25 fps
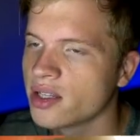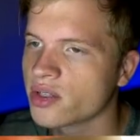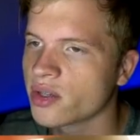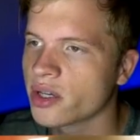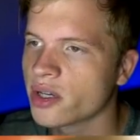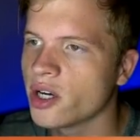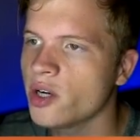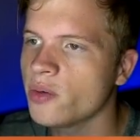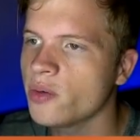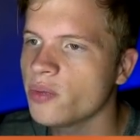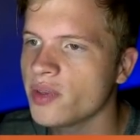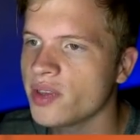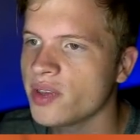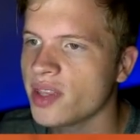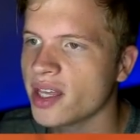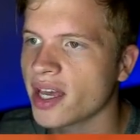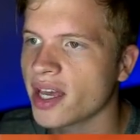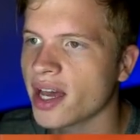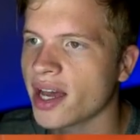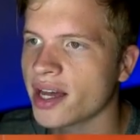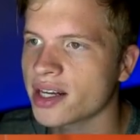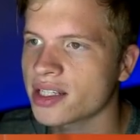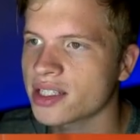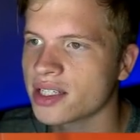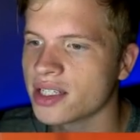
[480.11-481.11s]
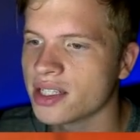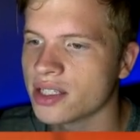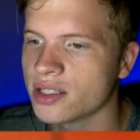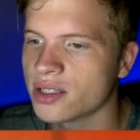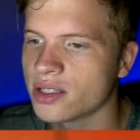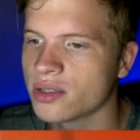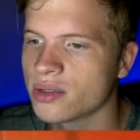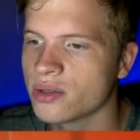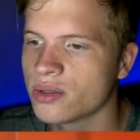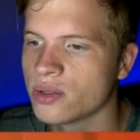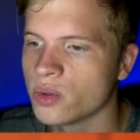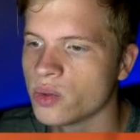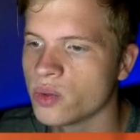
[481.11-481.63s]
So I hope that they actually
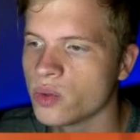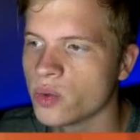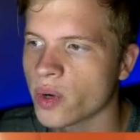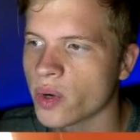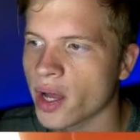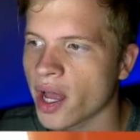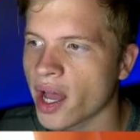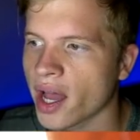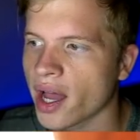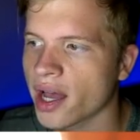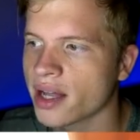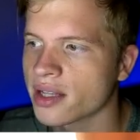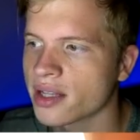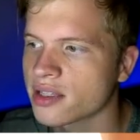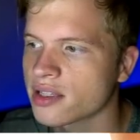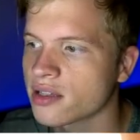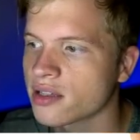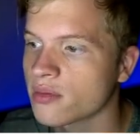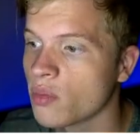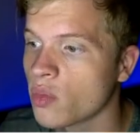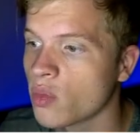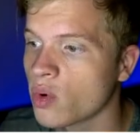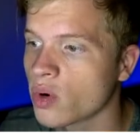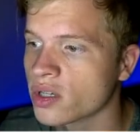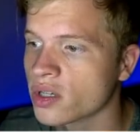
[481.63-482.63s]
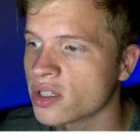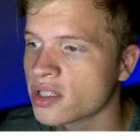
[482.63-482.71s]
do add some more